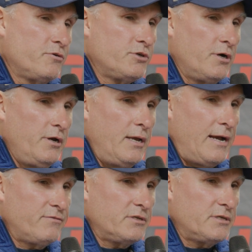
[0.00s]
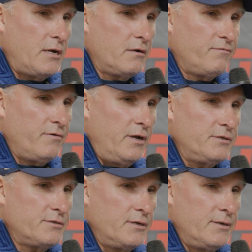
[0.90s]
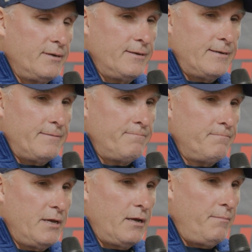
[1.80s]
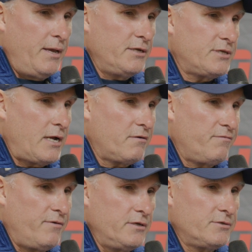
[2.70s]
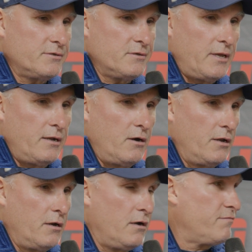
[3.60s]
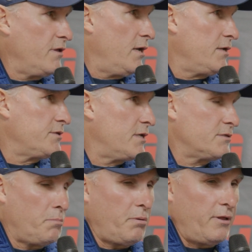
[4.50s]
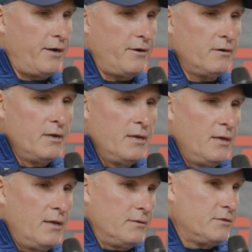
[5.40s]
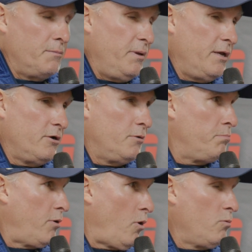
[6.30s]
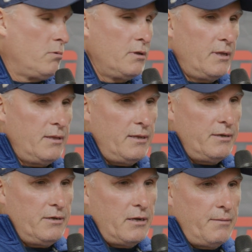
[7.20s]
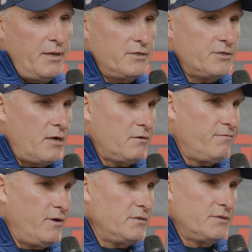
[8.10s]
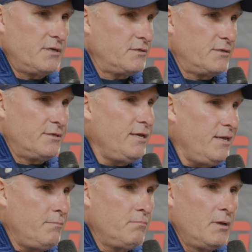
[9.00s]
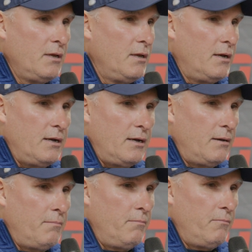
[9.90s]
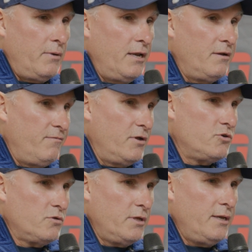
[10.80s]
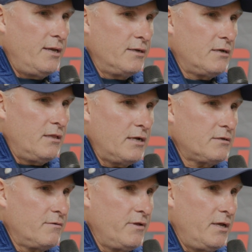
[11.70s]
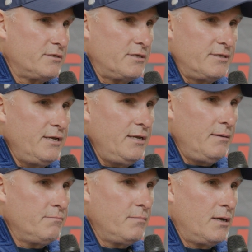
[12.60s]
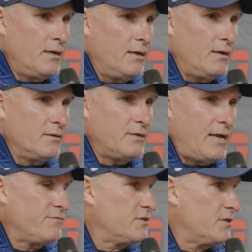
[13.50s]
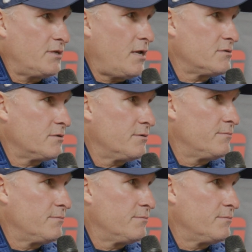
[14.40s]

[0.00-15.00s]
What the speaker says: sure. You have to sacrifice, and you got to make sacrifices like on and off the ice as a player to be a good pro. And then you got to make sacrifices as a team, individually and collectively as a team, to have success.